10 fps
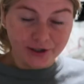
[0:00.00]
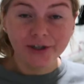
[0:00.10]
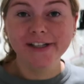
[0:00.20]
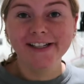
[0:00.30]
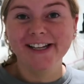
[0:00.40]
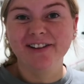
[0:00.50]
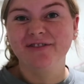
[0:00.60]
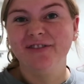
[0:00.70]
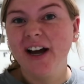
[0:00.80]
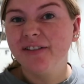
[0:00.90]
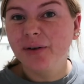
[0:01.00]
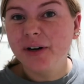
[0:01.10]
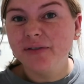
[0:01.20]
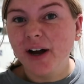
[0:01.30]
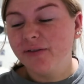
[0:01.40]
currently like
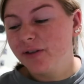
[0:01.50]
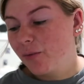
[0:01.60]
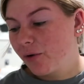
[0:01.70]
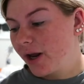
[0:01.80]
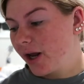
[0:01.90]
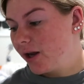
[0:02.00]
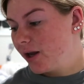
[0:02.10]
5.45 in the morning.